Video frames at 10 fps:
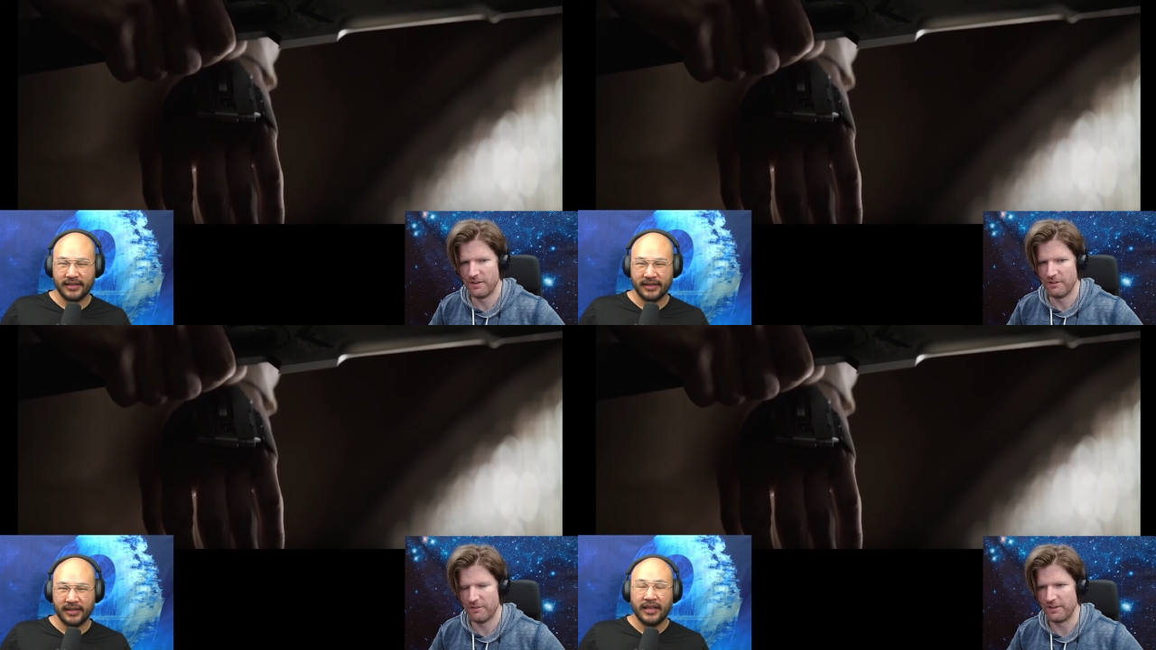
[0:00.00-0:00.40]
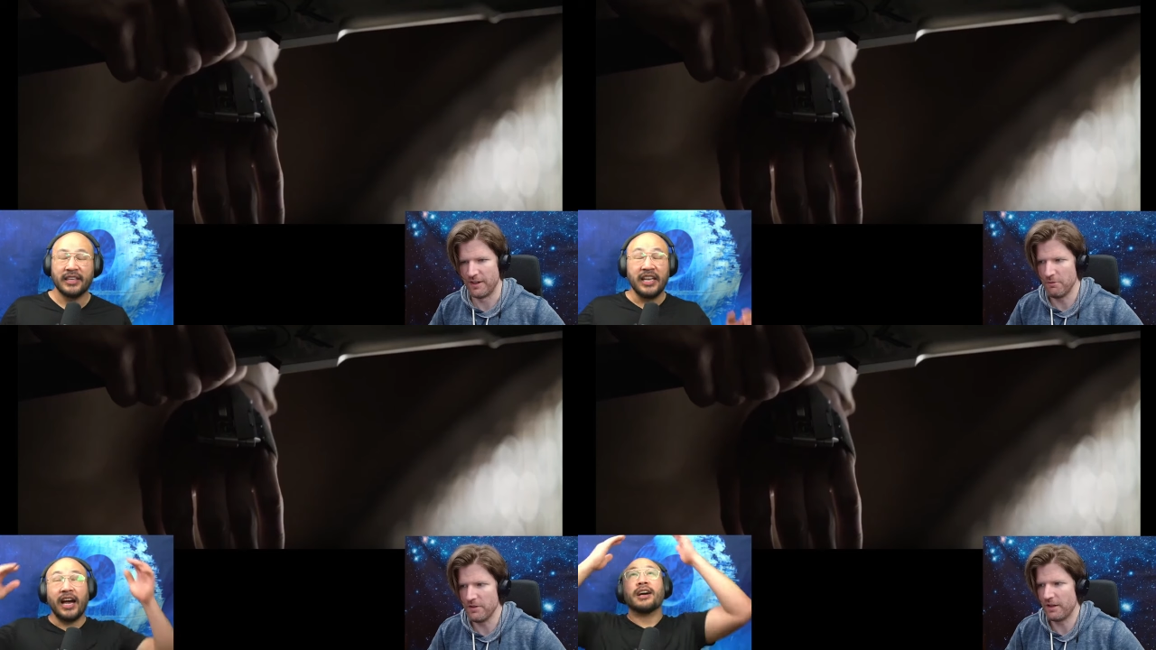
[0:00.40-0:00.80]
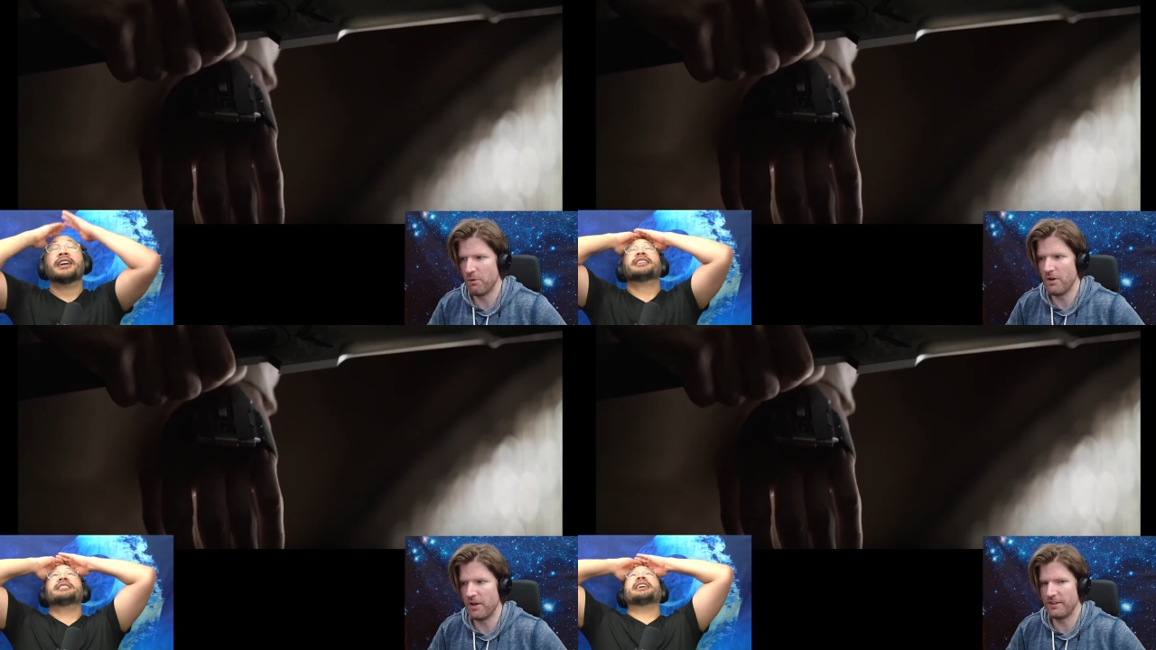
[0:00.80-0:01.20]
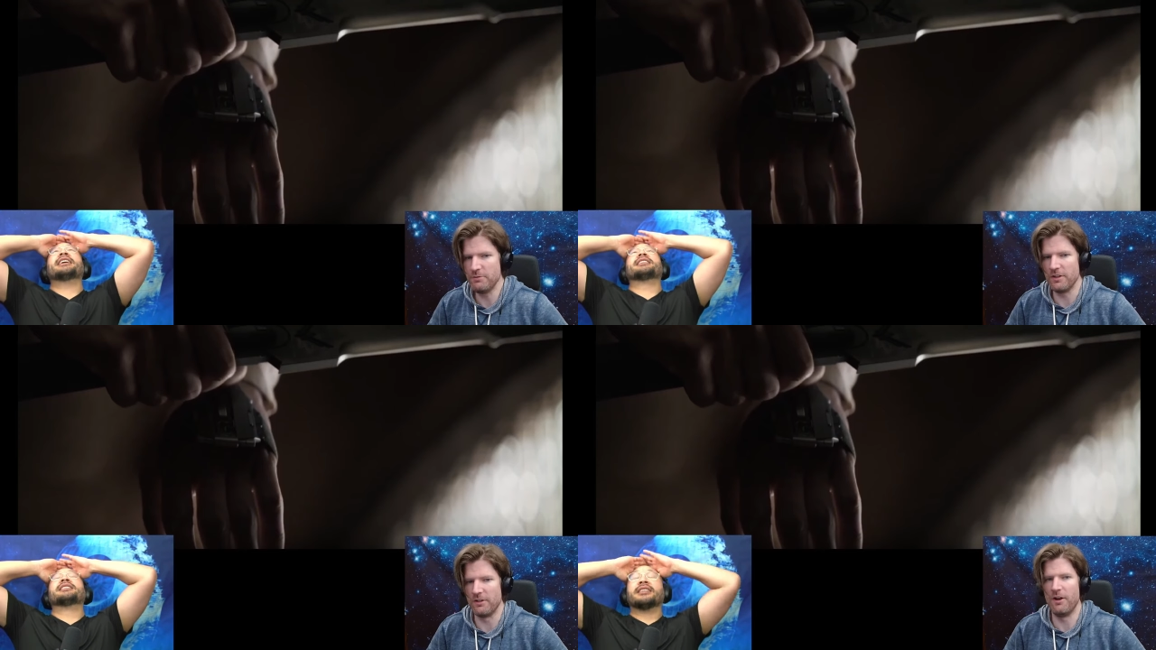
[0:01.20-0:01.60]
Speaker 1: Right. I yeah. want well, at
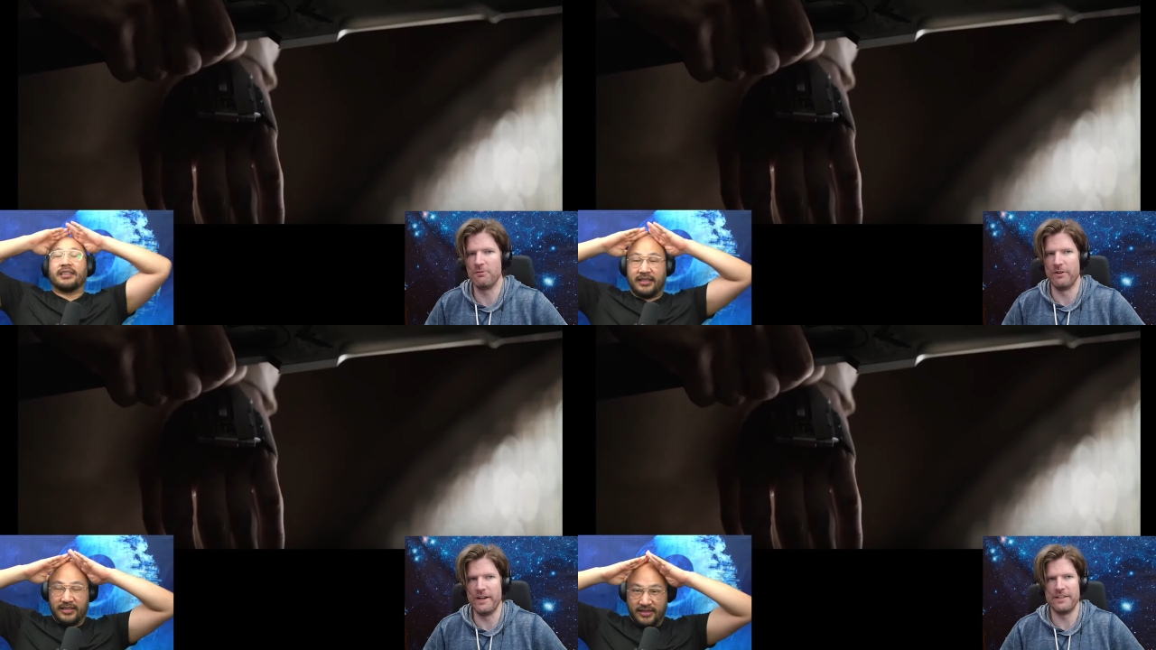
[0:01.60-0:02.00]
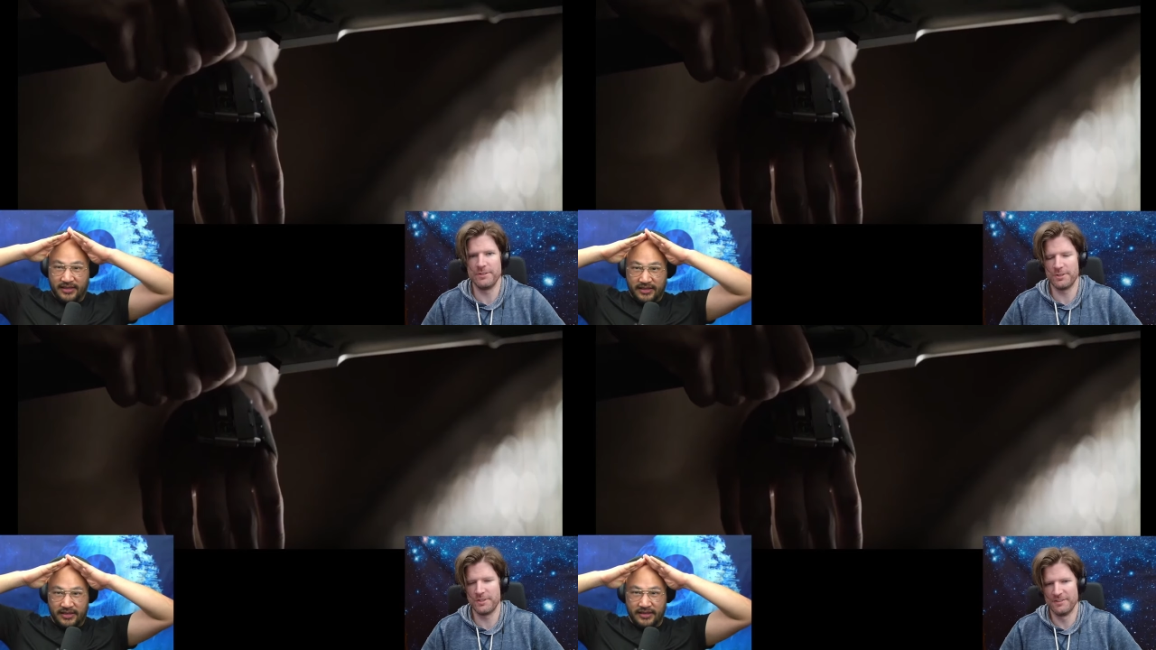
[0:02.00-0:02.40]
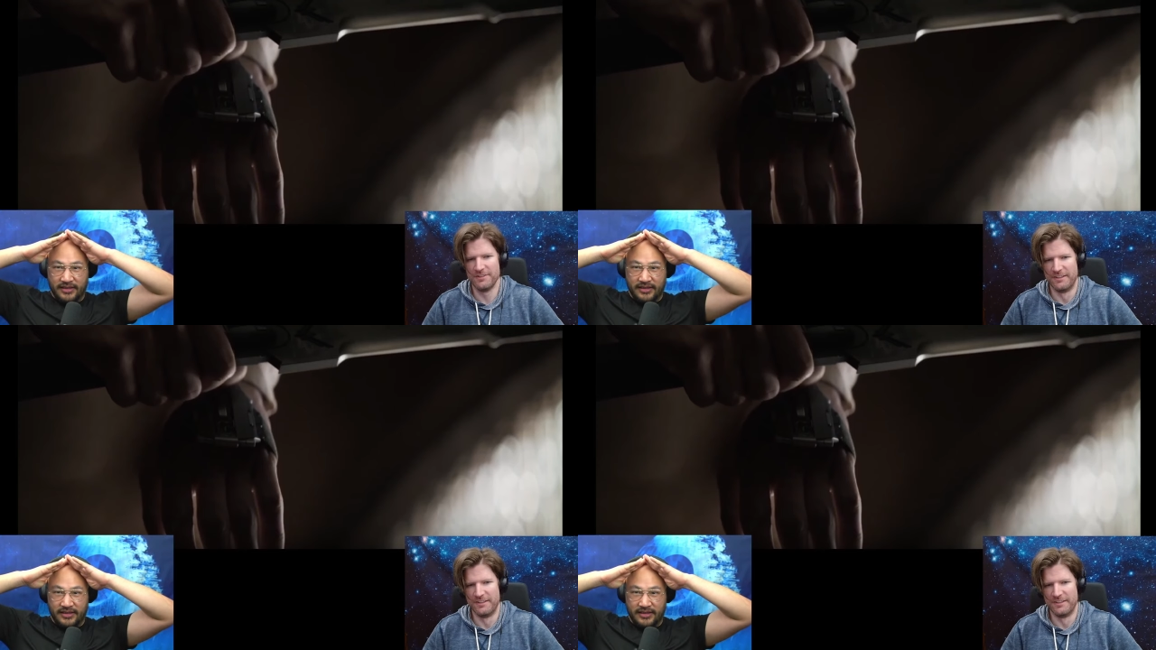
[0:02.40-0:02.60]
least want long range.